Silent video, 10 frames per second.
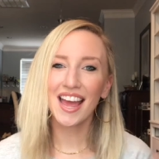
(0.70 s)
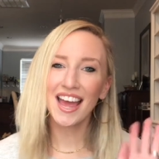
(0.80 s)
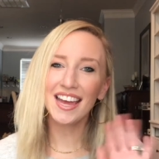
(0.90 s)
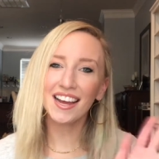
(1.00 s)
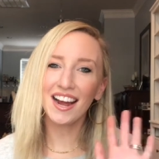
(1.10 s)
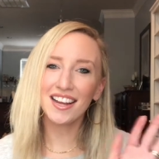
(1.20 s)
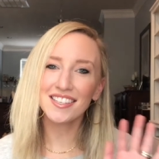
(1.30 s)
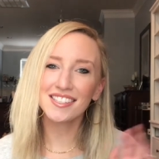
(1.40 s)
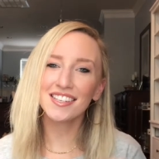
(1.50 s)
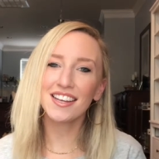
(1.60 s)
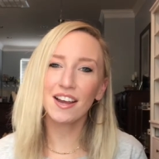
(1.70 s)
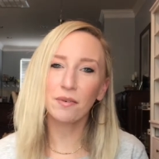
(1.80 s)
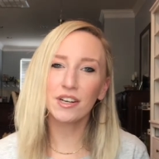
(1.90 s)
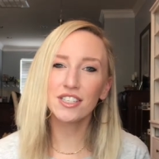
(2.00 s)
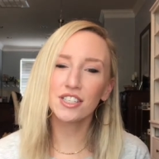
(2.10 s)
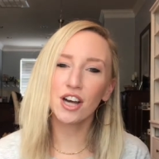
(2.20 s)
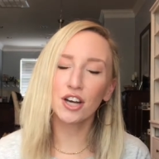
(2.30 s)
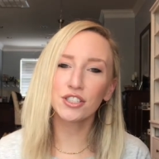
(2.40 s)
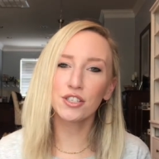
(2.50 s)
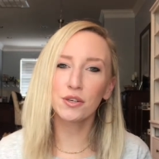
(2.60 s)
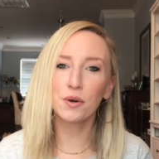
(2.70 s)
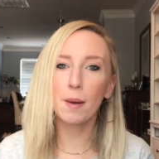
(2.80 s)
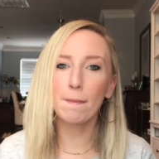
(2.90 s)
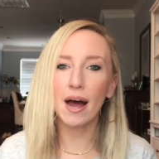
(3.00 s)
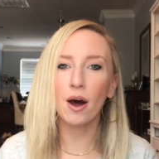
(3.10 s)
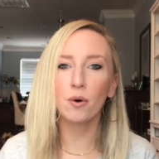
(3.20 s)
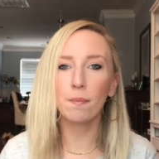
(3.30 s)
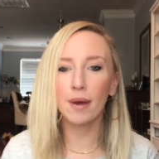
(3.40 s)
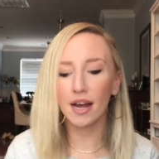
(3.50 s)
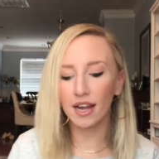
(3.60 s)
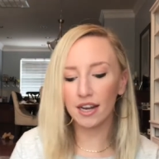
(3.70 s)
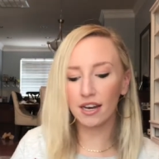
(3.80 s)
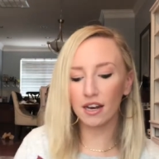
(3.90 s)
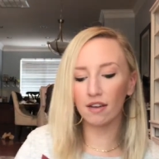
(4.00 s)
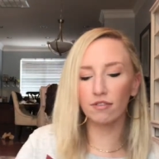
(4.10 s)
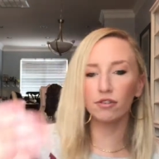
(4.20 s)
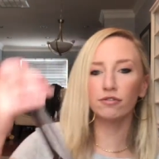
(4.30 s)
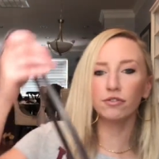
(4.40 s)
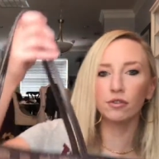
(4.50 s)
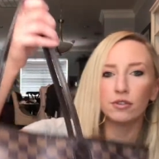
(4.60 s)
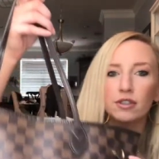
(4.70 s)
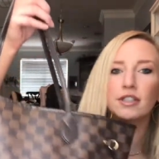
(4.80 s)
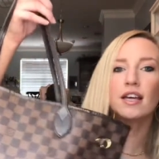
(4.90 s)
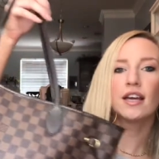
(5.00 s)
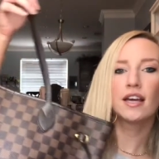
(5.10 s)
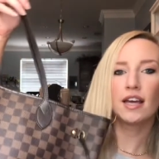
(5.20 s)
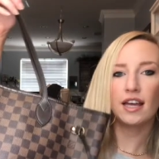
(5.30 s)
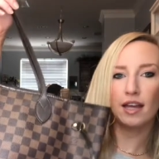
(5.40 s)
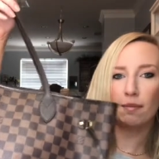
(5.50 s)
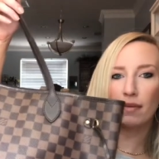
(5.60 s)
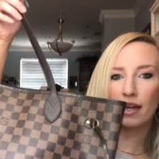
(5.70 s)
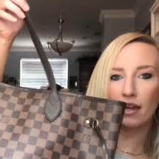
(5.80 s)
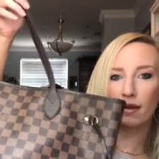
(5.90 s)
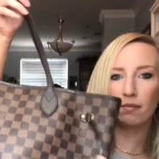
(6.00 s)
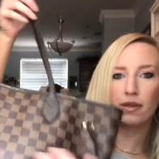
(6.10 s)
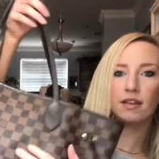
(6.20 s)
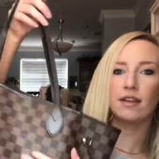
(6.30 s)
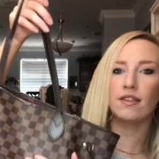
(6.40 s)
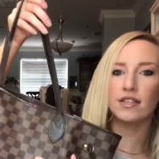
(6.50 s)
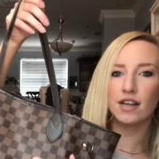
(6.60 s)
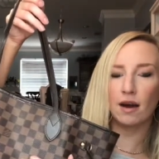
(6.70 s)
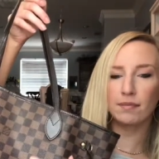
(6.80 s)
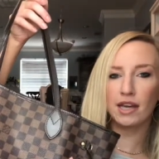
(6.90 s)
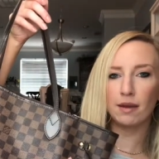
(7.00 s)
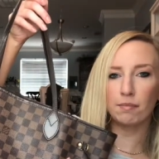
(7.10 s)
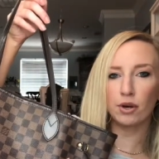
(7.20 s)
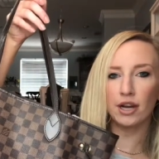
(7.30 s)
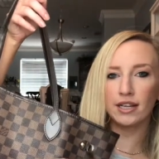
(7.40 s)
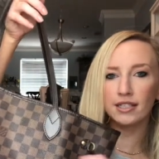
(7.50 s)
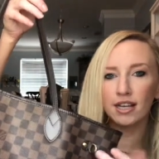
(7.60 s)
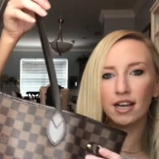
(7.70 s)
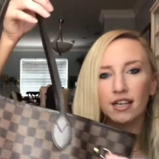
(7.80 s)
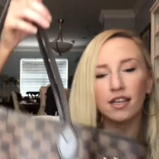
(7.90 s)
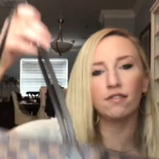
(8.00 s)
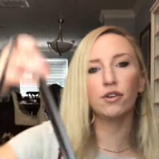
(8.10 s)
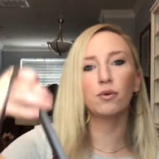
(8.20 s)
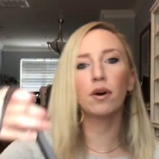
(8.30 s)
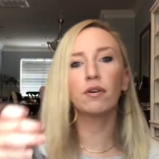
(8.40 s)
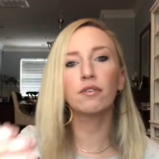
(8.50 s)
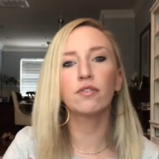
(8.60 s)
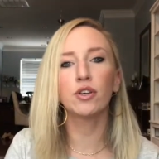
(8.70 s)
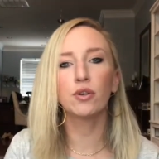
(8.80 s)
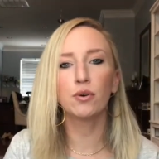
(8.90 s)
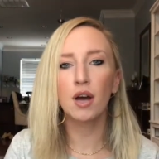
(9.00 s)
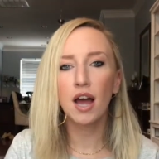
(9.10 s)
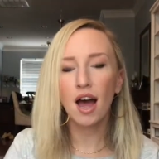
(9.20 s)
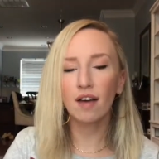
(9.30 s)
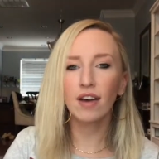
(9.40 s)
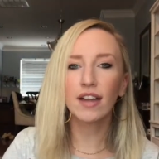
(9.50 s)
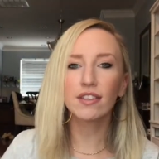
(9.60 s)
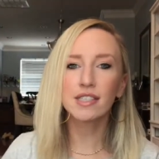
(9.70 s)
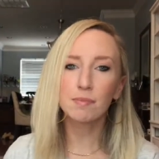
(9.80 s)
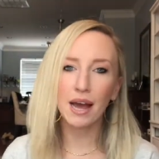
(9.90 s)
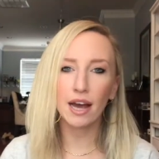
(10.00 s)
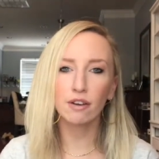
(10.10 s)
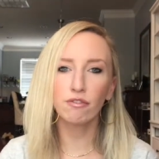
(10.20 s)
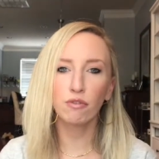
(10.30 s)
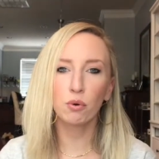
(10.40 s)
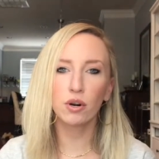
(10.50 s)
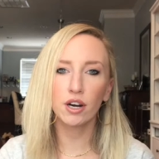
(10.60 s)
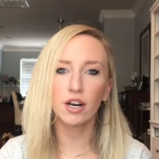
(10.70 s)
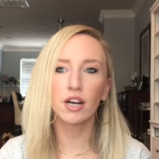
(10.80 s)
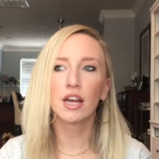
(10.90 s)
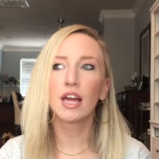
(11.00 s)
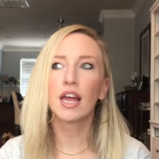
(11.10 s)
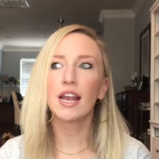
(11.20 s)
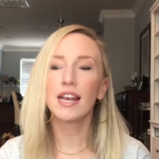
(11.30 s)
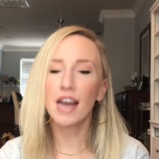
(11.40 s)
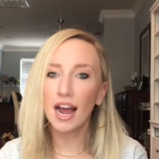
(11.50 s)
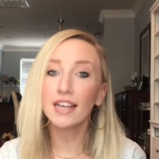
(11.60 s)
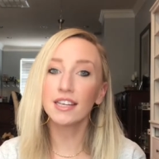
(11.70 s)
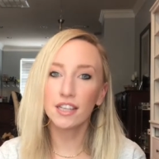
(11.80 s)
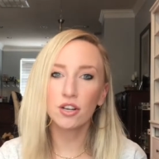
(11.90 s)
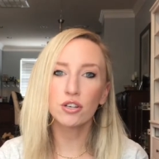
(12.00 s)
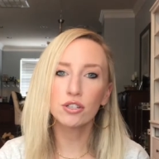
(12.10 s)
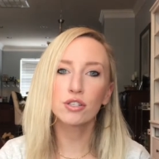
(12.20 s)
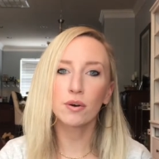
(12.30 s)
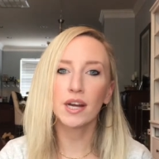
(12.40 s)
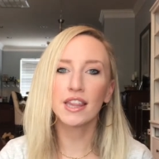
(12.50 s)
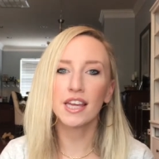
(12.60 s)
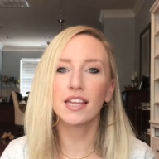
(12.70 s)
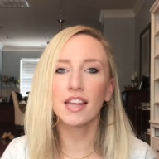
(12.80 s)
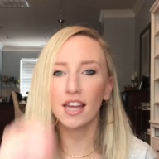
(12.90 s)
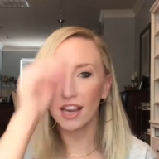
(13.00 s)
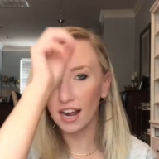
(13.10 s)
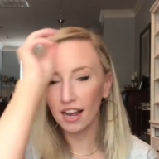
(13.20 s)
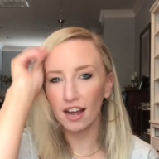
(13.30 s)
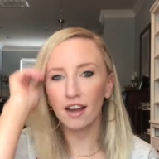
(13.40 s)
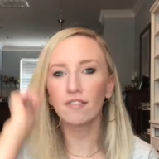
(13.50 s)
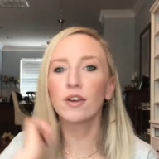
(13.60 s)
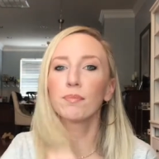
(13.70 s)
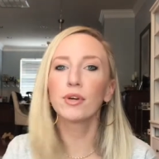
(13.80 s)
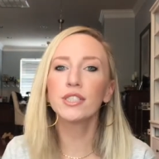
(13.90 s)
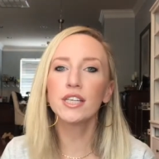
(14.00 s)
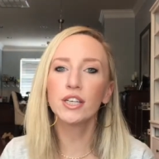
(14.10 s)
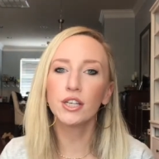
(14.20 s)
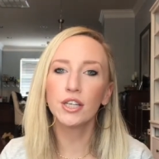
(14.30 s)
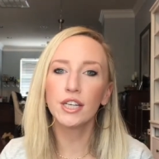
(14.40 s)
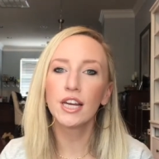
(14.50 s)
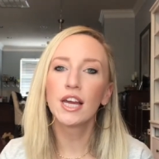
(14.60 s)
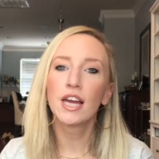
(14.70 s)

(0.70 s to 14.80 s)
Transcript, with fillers: Hey guys, today I wanted to talk to you about my Neverfull MM in the Damier print and give you a review. I've had this bag for nine years, so I think that I have a pretty good